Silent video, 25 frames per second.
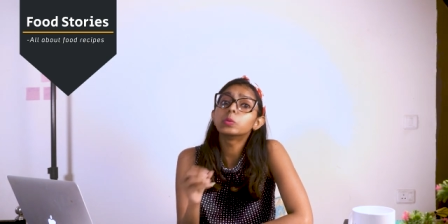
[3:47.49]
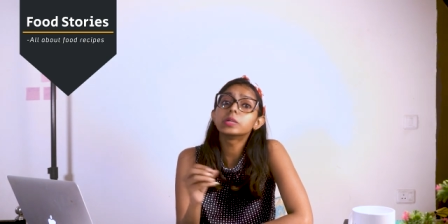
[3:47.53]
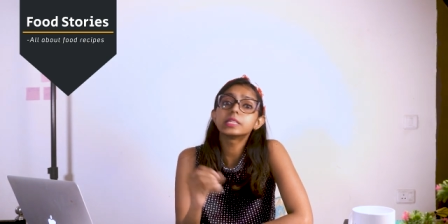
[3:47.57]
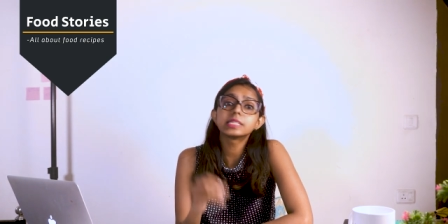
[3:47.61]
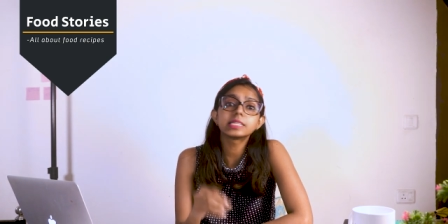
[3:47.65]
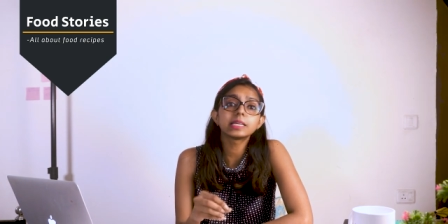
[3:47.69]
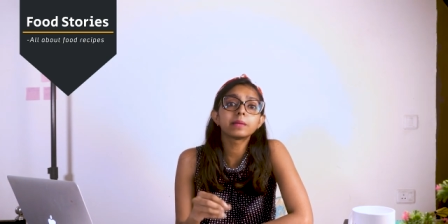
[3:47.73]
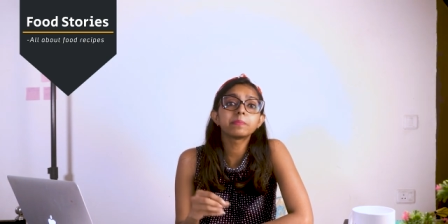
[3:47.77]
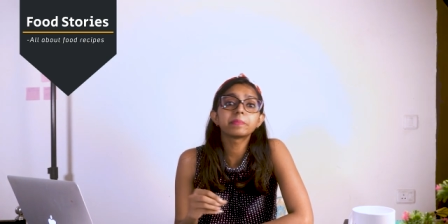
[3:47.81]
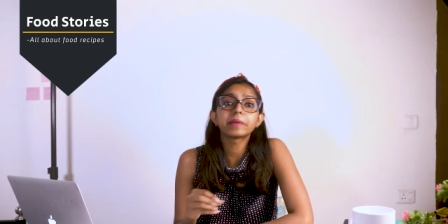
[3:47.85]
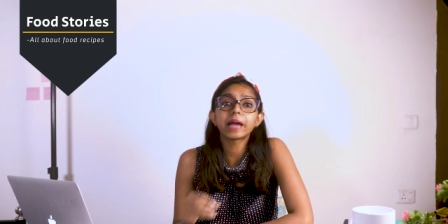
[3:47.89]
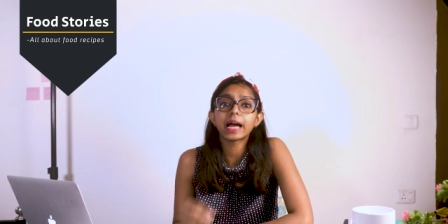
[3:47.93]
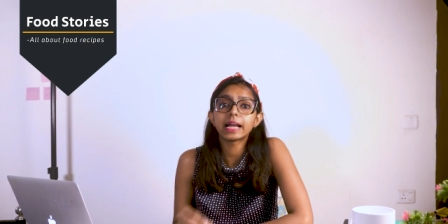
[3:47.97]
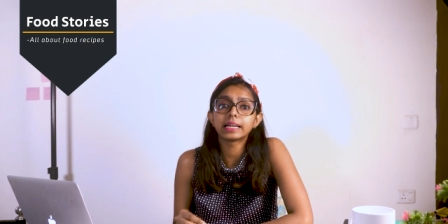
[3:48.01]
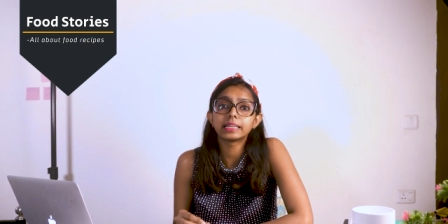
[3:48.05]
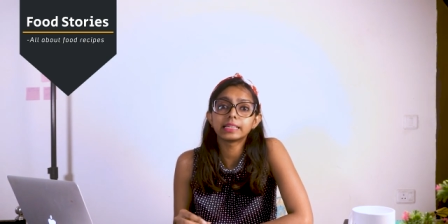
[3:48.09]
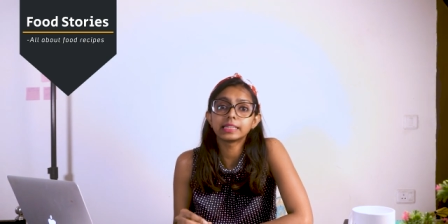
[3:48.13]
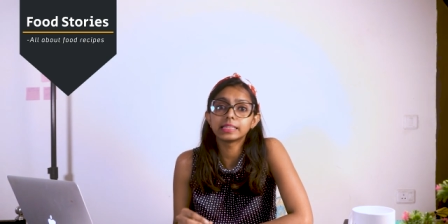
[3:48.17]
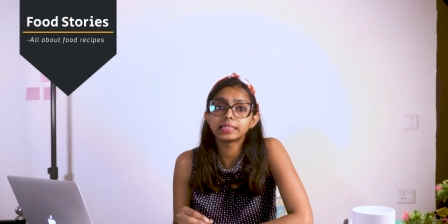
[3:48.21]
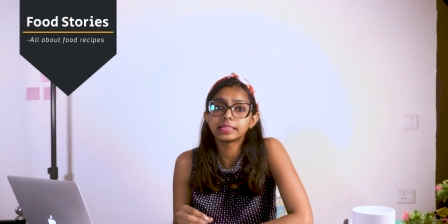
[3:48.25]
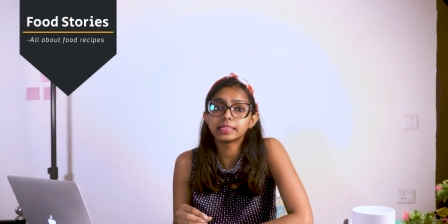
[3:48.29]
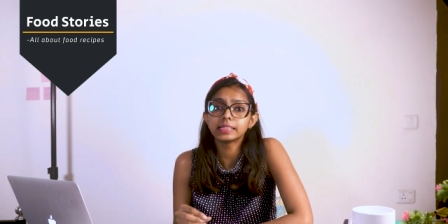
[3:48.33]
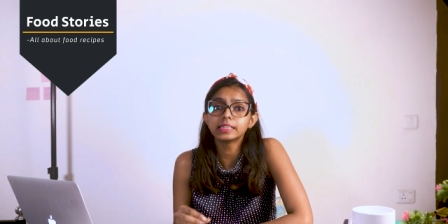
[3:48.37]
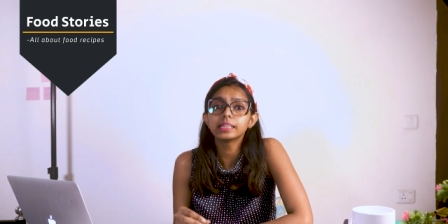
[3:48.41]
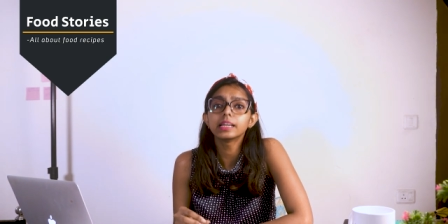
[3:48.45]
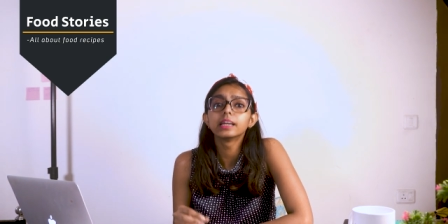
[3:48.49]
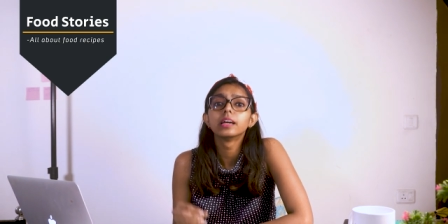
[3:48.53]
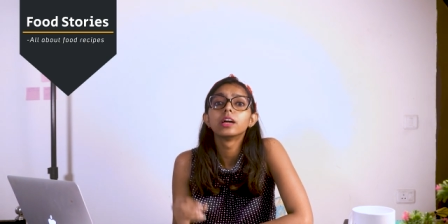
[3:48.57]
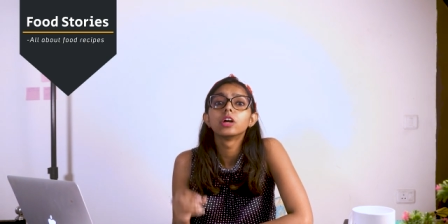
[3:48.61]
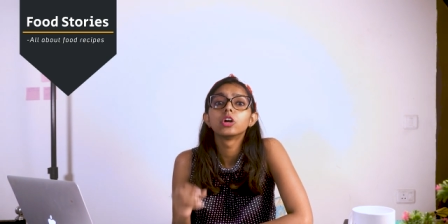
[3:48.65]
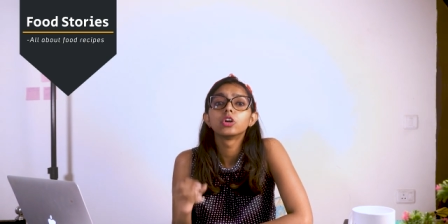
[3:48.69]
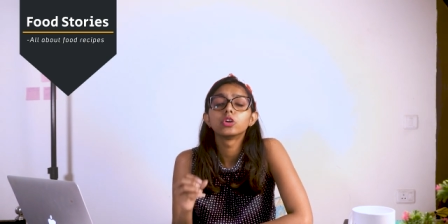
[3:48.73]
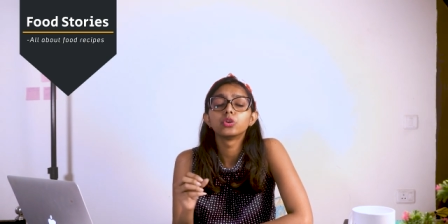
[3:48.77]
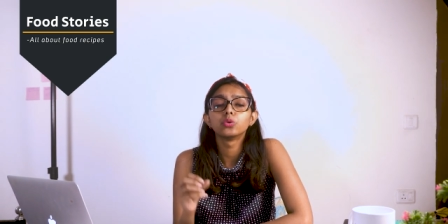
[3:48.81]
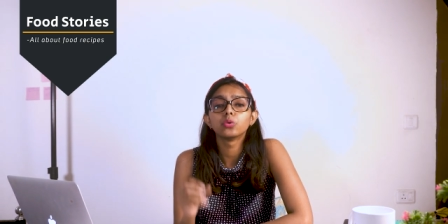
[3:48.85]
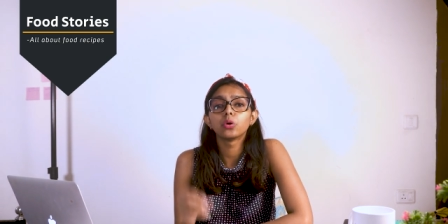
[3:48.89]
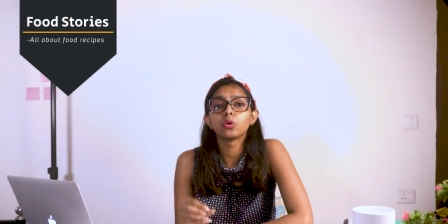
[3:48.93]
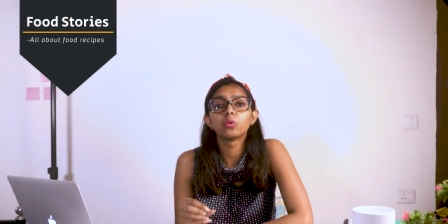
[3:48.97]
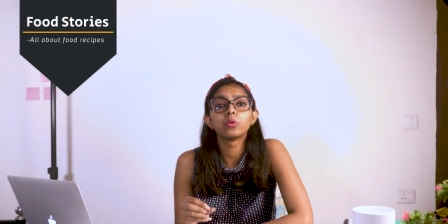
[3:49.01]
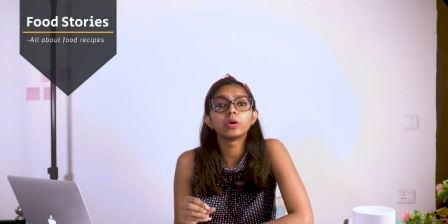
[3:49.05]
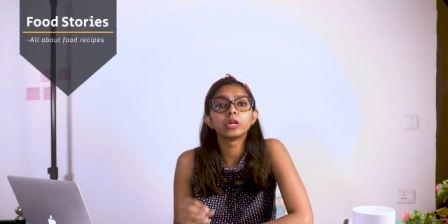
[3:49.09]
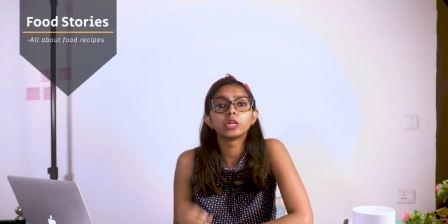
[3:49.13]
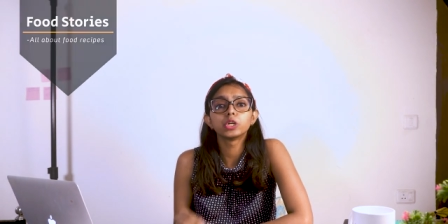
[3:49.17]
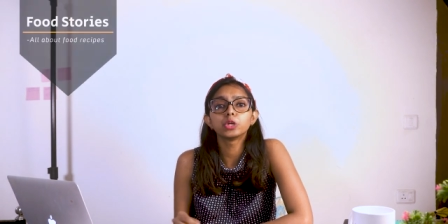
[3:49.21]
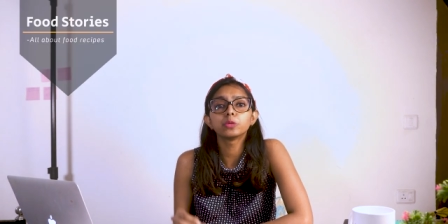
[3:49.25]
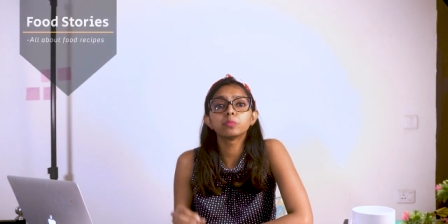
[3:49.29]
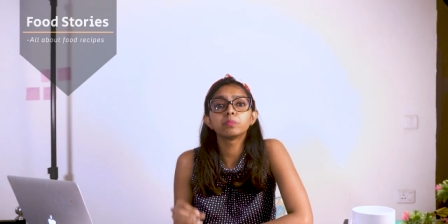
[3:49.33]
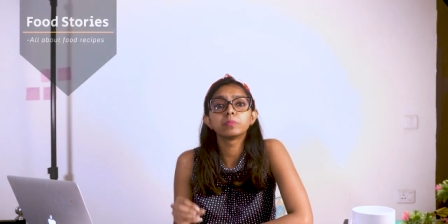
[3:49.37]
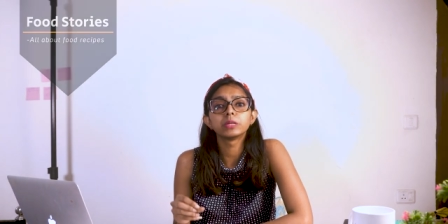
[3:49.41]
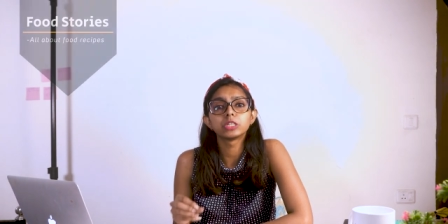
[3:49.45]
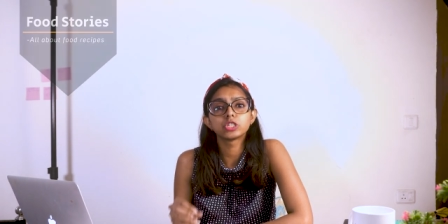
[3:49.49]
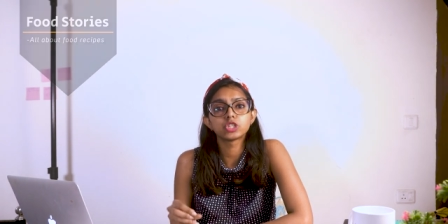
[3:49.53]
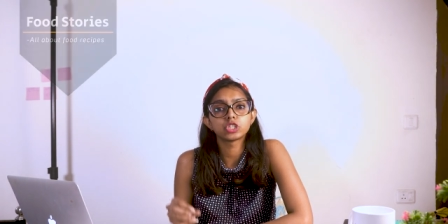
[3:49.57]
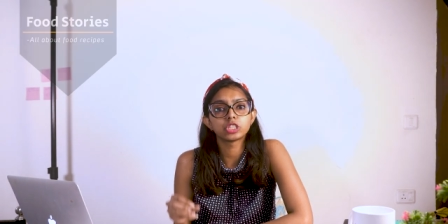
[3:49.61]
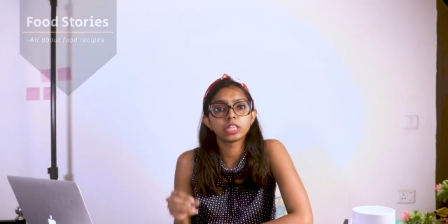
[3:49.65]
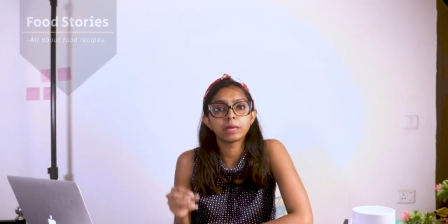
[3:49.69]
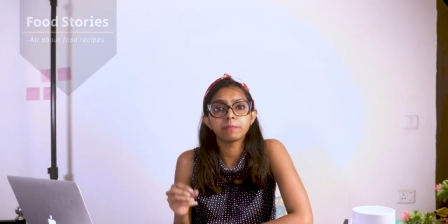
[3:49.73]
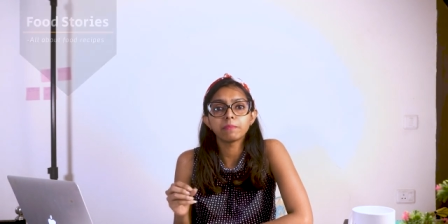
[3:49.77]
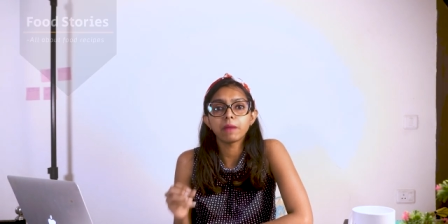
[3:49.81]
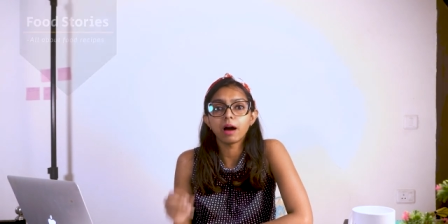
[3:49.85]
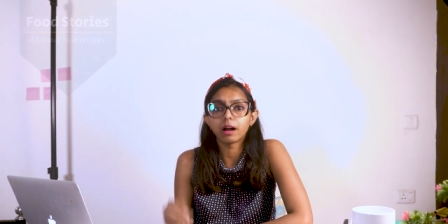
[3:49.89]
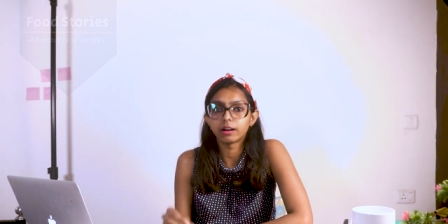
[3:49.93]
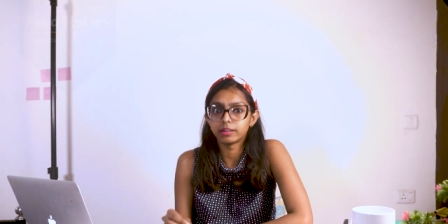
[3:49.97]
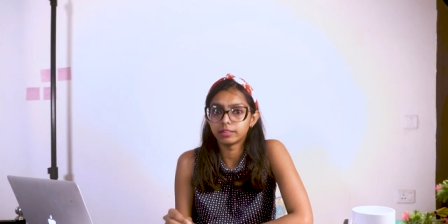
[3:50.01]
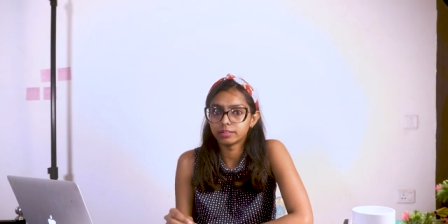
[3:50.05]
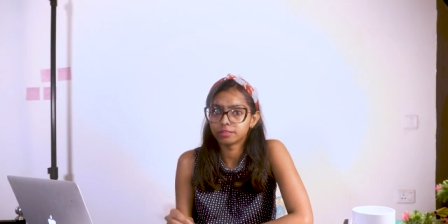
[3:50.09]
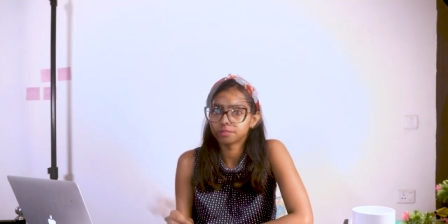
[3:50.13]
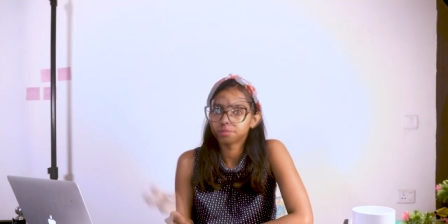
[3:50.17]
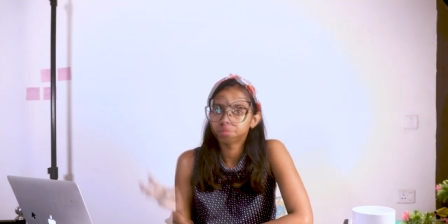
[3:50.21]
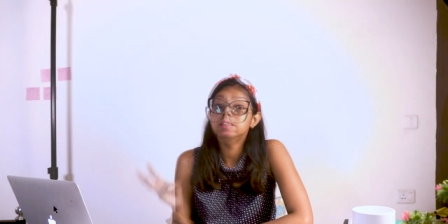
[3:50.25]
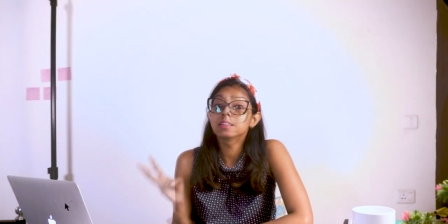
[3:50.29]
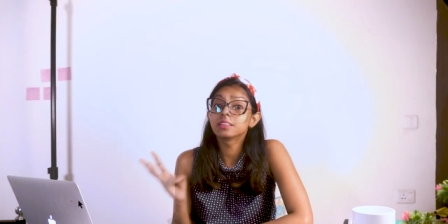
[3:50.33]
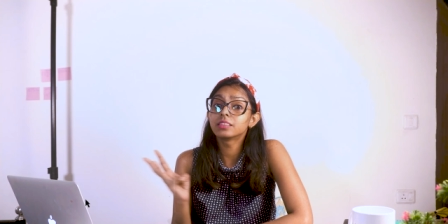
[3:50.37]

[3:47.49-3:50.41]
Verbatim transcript: which subcategory you are going to pitch them under.